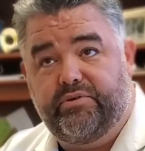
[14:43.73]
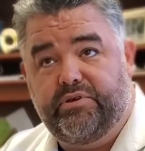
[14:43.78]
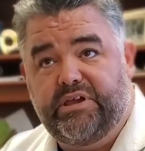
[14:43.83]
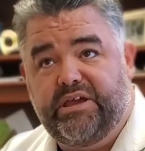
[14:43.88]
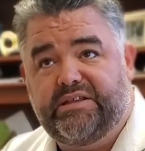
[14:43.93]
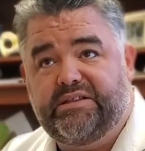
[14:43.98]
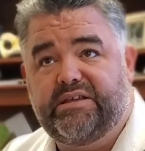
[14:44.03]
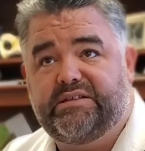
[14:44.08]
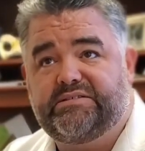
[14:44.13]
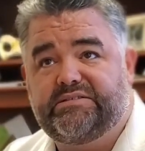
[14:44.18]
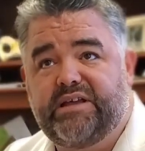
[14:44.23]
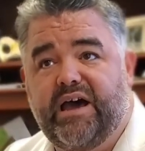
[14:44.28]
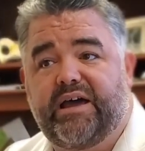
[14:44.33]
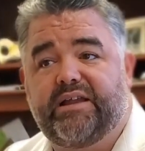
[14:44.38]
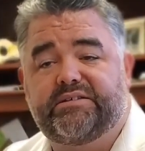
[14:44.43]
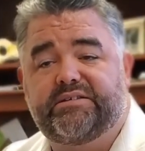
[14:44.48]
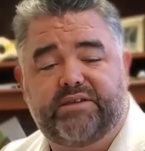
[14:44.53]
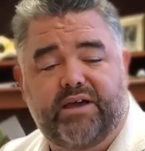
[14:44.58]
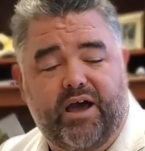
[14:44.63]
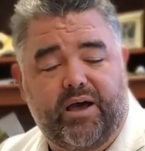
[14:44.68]
it's not
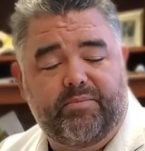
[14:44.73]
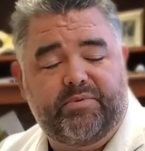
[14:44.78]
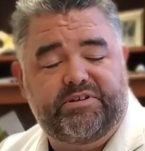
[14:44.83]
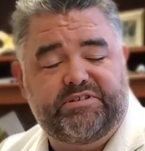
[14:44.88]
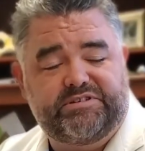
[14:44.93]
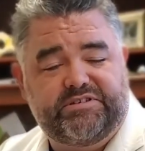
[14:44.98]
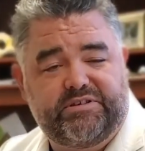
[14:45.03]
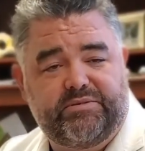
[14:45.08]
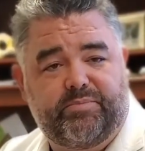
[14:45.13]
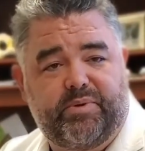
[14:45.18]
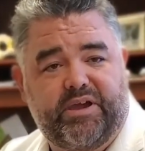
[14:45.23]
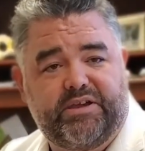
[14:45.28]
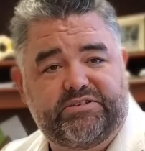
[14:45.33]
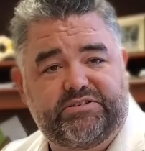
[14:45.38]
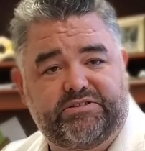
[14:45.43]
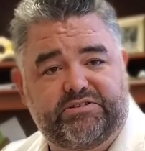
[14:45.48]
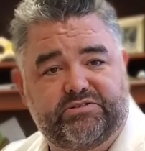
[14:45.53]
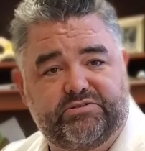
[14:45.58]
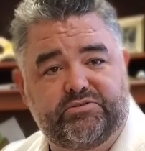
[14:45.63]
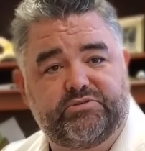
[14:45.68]
as common to see
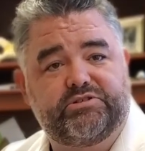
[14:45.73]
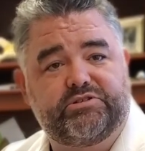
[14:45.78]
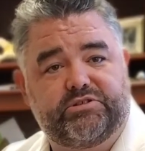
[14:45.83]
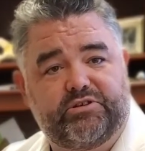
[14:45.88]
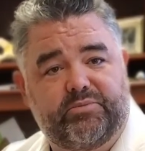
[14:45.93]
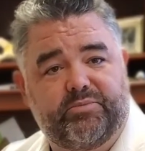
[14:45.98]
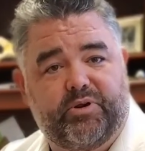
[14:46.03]
patients lose a little